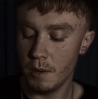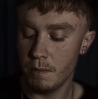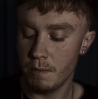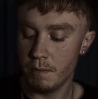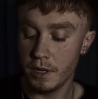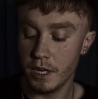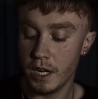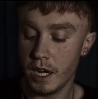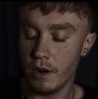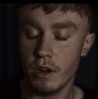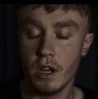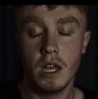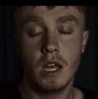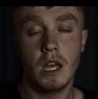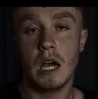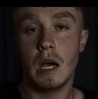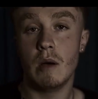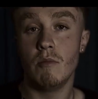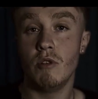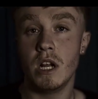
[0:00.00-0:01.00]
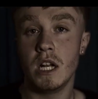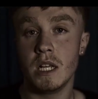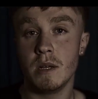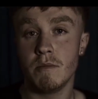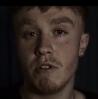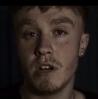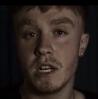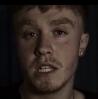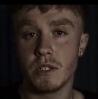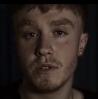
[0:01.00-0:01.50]
But no, I'm really
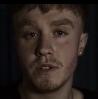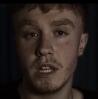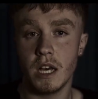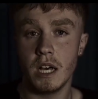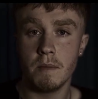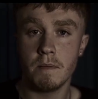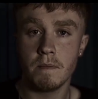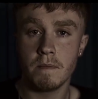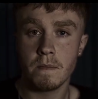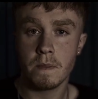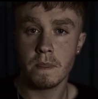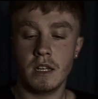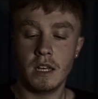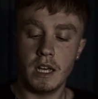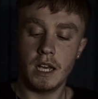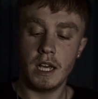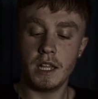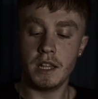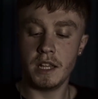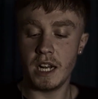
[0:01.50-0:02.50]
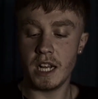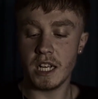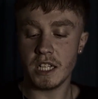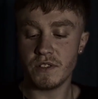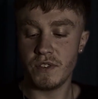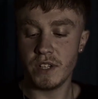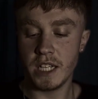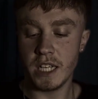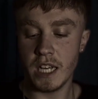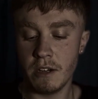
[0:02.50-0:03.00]
impressed with that. In the next
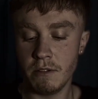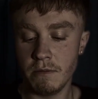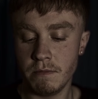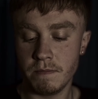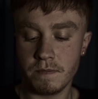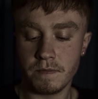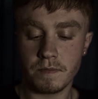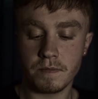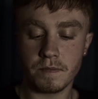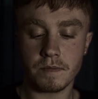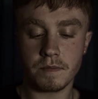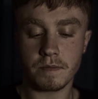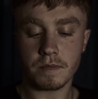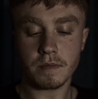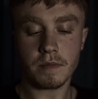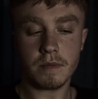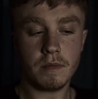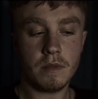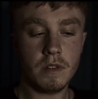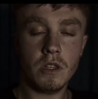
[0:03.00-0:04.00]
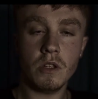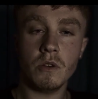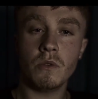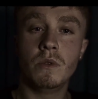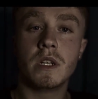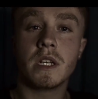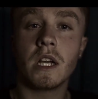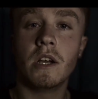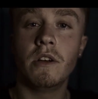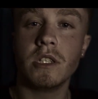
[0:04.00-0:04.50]
video,
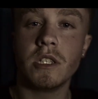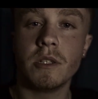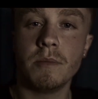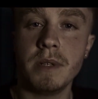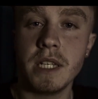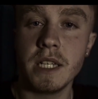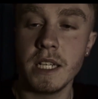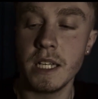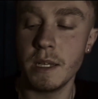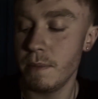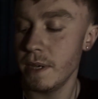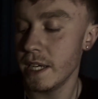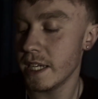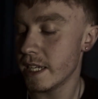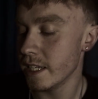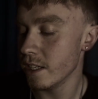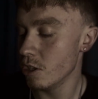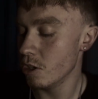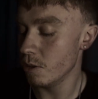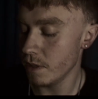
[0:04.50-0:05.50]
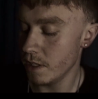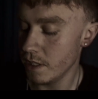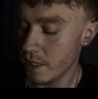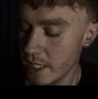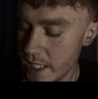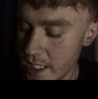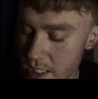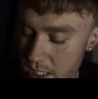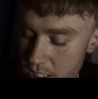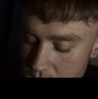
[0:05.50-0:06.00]
we're going to be picking up
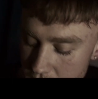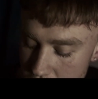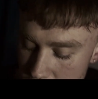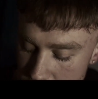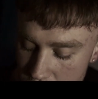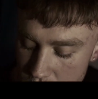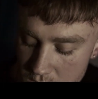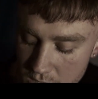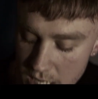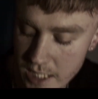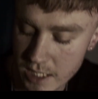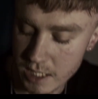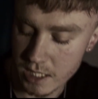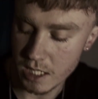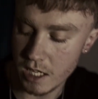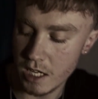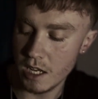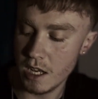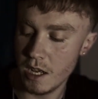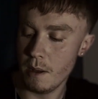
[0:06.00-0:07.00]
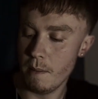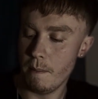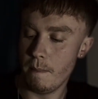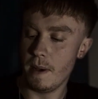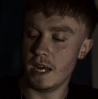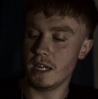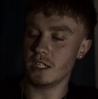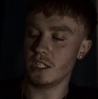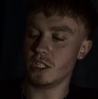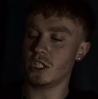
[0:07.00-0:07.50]
this Schecter
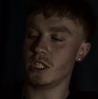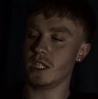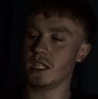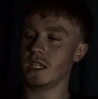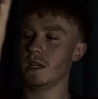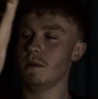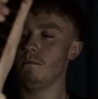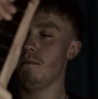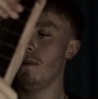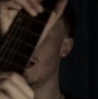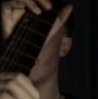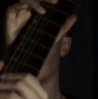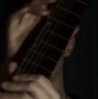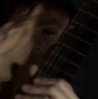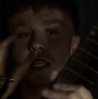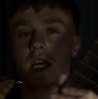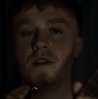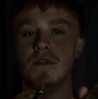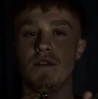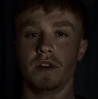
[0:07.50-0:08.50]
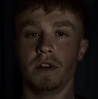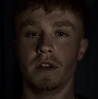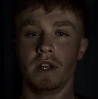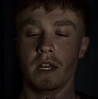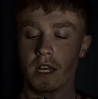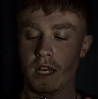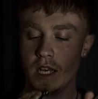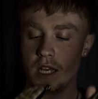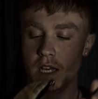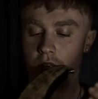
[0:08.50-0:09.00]
Banshee Max 7.
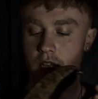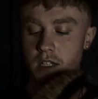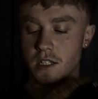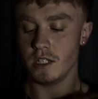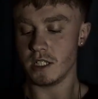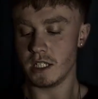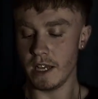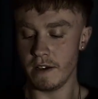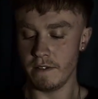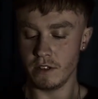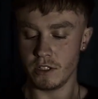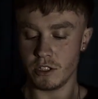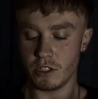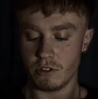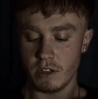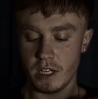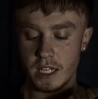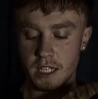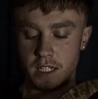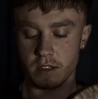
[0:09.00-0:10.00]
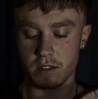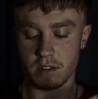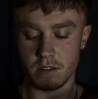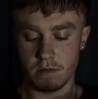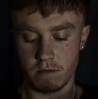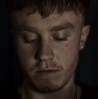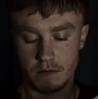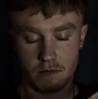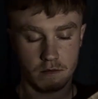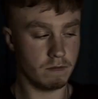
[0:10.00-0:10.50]
It's a 7 string.
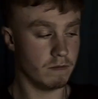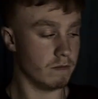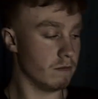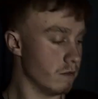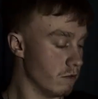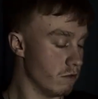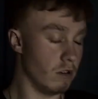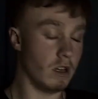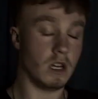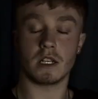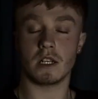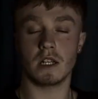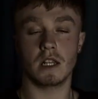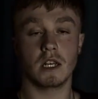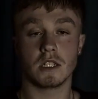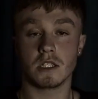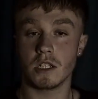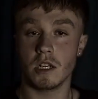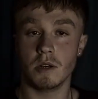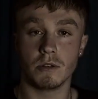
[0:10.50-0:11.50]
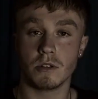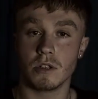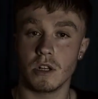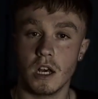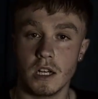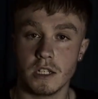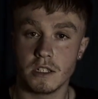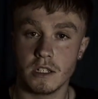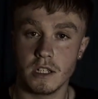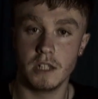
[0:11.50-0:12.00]
Cracker, that's so much
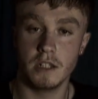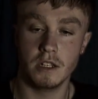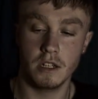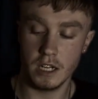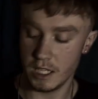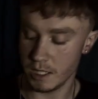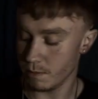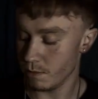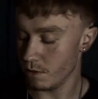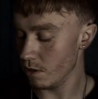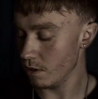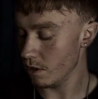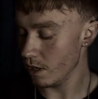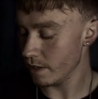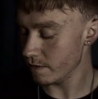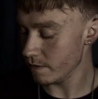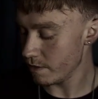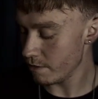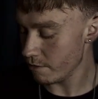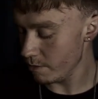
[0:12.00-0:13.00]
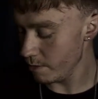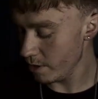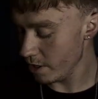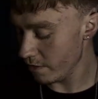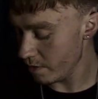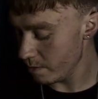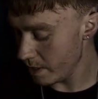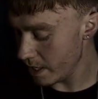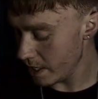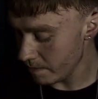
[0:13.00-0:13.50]
lighter than the Les Paul. It threw me off
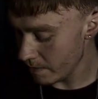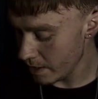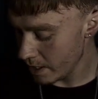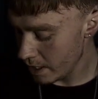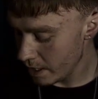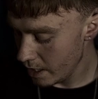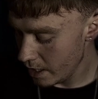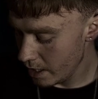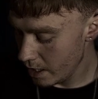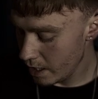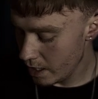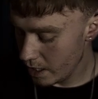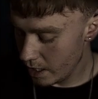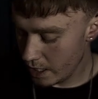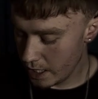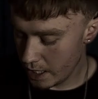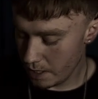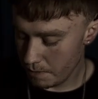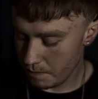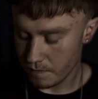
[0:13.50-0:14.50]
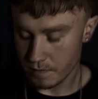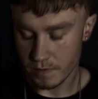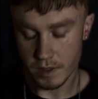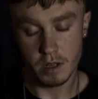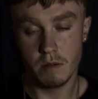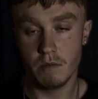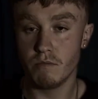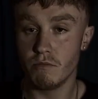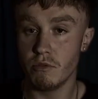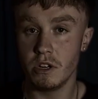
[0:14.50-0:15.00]
a
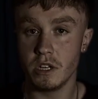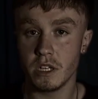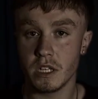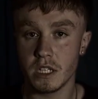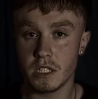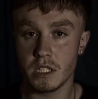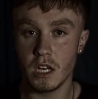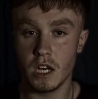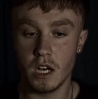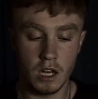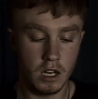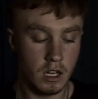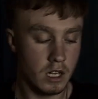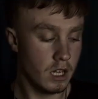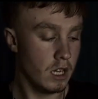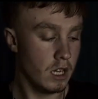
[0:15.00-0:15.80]
bit. Brilliant guitar.